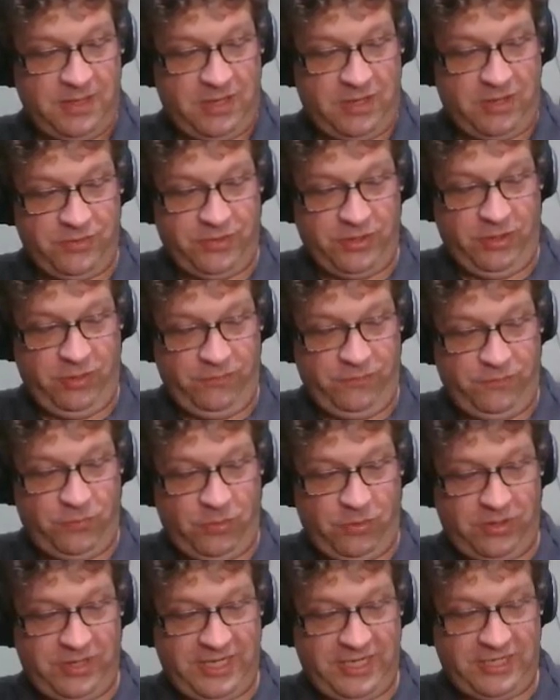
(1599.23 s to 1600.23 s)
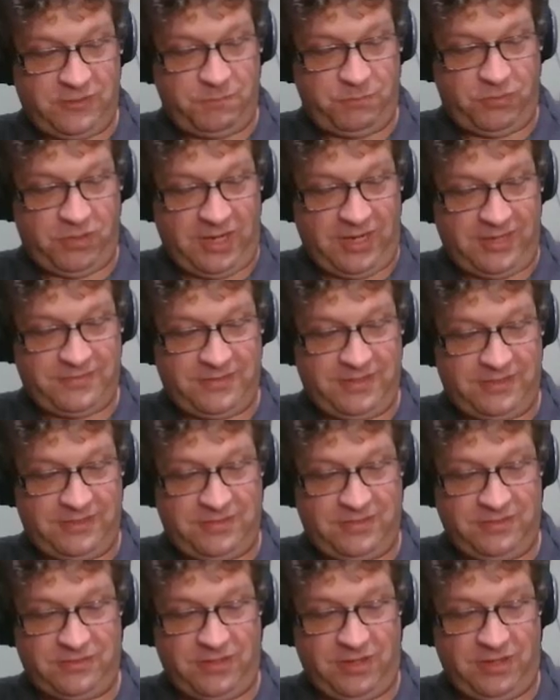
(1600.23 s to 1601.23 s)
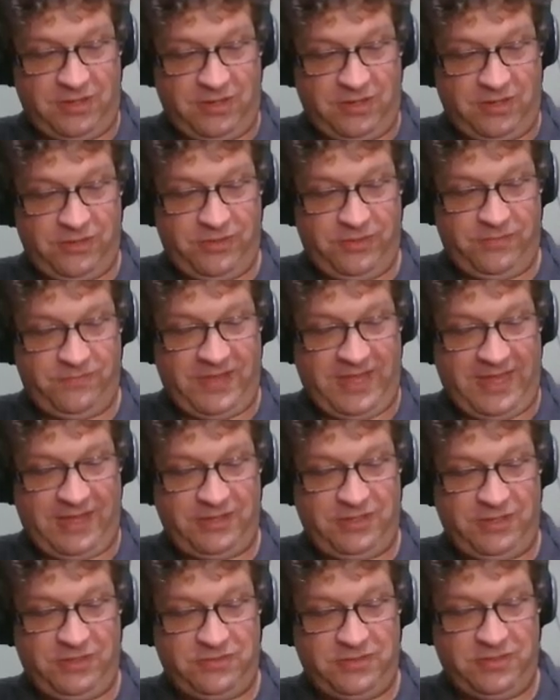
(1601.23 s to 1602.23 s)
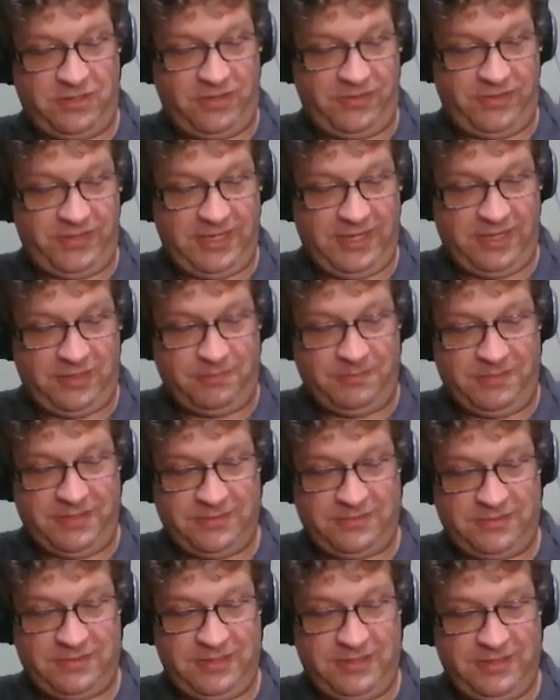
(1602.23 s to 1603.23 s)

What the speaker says: Although for each processes all the values and all the elements,